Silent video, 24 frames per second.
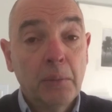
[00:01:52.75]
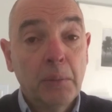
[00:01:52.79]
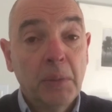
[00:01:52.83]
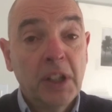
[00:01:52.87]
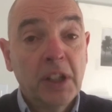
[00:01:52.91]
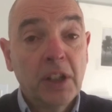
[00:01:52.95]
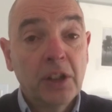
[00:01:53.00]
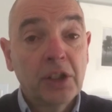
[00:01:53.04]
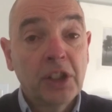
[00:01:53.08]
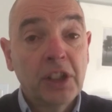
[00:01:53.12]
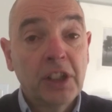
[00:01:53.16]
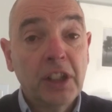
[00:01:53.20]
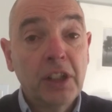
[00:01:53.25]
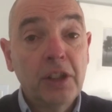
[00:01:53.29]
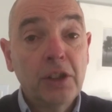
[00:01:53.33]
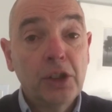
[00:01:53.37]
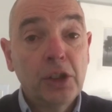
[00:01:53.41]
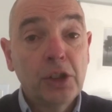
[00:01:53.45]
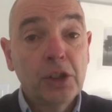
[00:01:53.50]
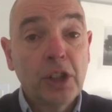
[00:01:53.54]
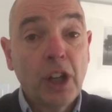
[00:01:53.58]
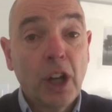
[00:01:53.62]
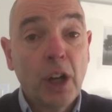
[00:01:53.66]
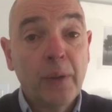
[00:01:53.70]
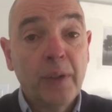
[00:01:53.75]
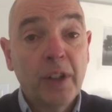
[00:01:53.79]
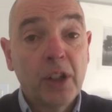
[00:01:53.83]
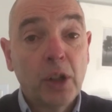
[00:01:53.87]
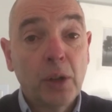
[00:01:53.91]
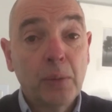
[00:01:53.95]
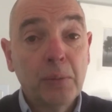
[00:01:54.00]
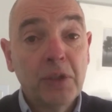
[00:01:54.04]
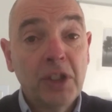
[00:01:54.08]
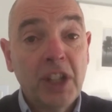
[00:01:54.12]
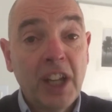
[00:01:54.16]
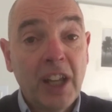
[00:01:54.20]
Because he didn't just
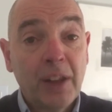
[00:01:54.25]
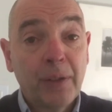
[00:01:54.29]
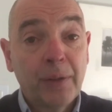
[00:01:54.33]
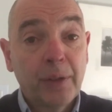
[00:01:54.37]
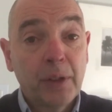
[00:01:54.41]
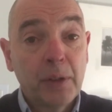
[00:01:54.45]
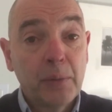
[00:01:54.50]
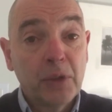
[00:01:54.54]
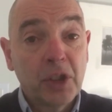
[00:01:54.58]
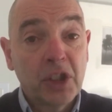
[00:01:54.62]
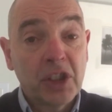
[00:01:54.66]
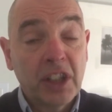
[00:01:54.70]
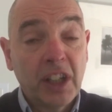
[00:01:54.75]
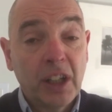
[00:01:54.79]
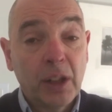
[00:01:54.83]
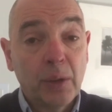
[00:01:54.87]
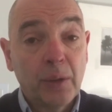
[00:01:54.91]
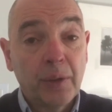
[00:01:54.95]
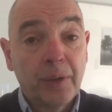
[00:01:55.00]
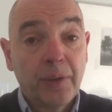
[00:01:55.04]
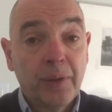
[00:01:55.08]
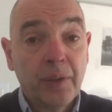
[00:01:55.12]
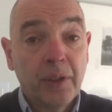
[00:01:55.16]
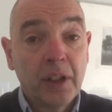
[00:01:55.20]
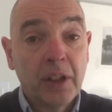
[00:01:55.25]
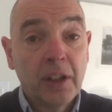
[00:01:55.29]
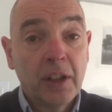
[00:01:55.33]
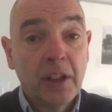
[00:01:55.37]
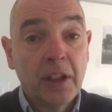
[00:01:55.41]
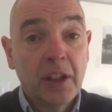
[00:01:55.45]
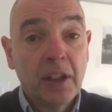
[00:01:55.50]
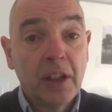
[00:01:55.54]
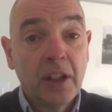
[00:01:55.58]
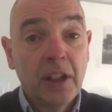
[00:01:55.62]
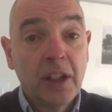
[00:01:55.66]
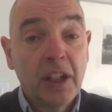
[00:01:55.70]
overcome death for himself,
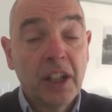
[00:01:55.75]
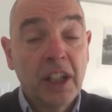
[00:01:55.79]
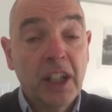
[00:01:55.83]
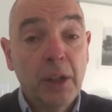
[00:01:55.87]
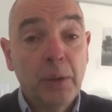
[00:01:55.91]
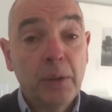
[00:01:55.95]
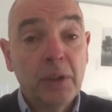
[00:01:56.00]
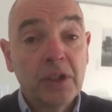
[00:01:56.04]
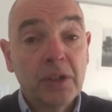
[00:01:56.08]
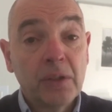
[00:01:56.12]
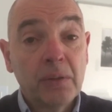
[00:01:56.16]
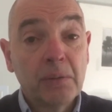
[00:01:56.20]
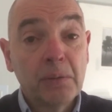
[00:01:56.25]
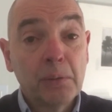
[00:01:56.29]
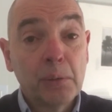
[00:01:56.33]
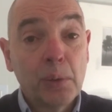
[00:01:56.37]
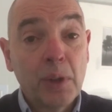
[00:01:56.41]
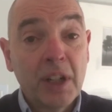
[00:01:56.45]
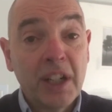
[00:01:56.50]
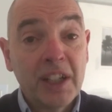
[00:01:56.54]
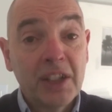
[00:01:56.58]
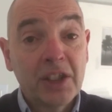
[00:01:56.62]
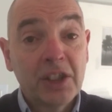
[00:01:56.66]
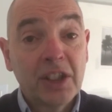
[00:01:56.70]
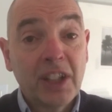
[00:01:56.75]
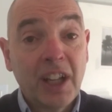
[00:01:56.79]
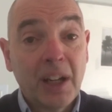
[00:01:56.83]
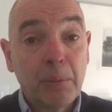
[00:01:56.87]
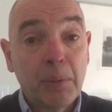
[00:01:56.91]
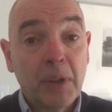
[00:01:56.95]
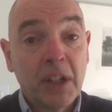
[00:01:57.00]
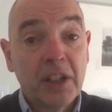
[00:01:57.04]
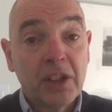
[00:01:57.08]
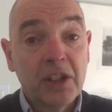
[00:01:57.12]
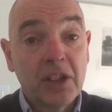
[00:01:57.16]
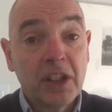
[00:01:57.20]
he was
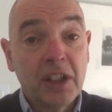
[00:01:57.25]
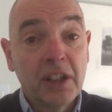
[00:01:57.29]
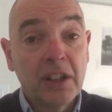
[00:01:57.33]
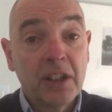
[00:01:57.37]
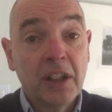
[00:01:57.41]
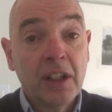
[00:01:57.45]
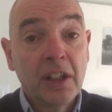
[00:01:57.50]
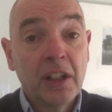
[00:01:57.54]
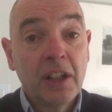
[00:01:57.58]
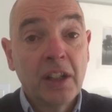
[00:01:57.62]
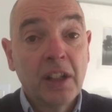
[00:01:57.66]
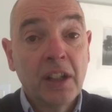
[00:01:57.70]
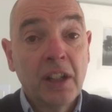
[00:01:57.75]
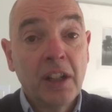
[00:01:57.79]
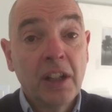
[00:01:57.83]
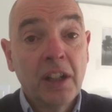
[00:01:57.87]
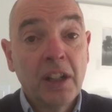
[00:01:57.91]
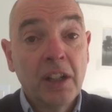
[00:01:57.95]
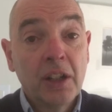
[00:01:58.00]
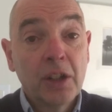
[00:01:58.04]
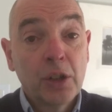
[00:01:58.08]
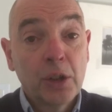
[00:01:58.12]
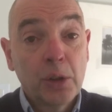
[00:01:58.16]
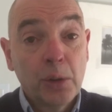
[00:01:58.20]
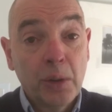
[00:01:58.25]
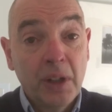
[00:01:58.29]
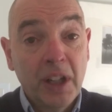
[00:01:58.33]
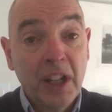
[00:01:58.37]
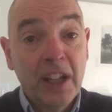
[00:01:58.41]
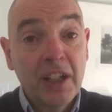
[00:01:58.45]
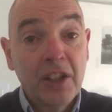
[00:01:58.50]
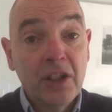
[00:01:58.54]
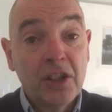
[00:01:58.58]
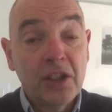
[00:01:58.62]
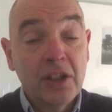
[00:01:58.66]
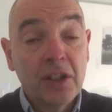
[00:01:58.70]
re-establishing
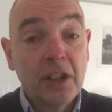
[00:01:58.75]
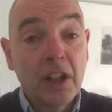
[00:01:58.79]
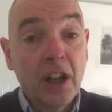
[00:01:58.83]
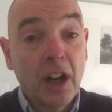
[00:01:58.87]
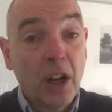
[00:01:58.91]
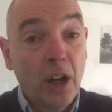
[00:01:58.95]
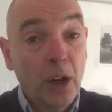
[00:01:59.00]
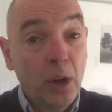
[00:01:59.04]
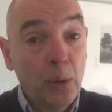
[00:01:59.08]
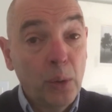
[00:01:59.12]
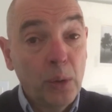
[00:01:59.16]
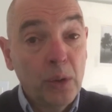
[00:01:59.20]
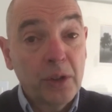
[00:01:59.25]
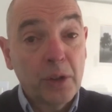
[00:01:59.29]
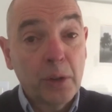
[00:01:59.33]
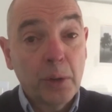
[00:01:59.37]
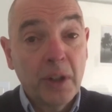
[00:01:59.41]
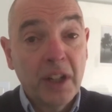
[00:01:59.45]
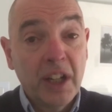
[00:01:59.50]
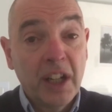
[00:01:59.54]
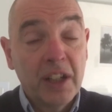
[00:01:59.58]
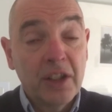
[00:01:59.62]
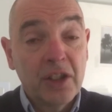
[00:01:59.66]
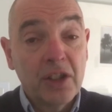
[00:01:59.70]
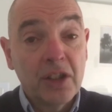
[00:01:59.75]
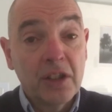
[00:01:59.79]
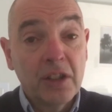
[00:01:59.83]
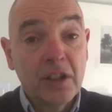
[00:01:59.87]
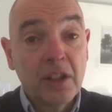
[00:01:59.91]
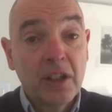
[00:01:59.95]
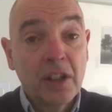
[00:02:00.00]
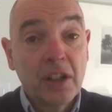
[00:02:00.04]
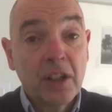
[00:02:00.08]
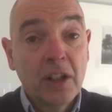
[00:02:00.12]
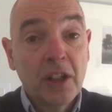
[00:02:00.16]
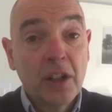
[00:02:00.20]
creation, the whole of
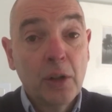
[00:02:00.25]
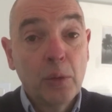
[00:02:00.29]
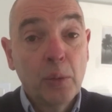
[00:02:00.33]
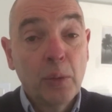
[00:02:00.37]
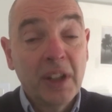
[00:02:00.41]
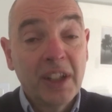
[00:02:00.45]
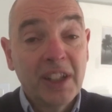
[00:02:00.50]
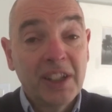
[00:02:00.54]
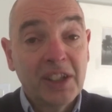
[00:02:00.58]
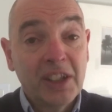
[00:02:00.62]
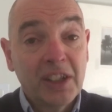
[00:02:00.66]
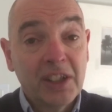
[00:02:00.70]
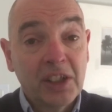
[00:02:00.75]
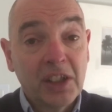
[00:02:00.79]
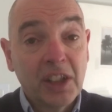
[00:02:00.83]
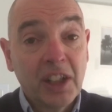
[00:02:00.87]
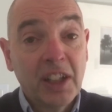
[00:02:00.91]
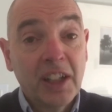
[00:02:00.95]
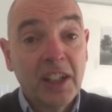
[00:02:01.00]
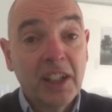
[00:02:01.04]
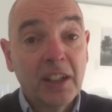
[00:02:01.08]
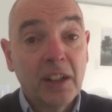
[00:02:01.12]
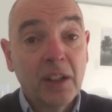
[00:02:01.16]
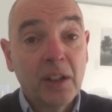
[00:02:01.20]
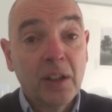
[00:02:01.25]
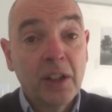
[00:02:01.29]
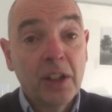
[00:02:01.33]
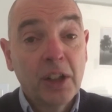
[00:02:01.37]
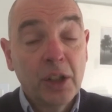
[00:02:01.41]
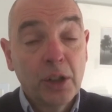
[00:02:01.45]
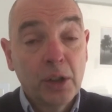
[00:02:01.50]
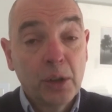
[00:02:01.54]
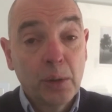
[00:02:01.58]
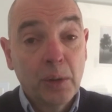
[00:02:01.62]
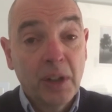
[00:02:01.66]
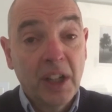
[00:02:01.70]
creation, with its eternal
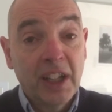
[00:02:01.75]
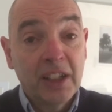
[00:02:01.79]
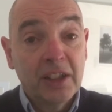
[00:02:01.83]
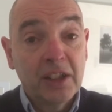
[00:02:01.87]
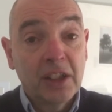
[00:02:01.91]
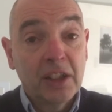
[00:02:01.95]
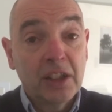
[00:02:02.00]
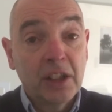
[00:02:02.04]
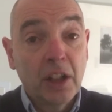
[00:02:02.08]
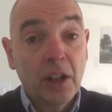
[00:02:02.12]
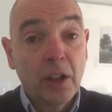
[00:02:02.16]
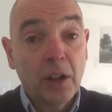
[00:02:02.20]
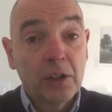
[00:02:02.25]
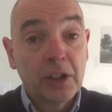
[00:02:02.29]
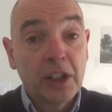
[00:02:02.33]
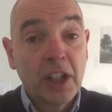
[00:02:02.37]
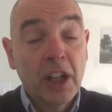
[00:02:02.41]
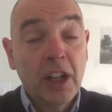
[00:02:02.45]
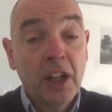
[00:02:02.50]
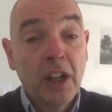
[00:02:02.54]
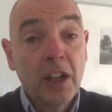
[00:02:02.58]
creator God,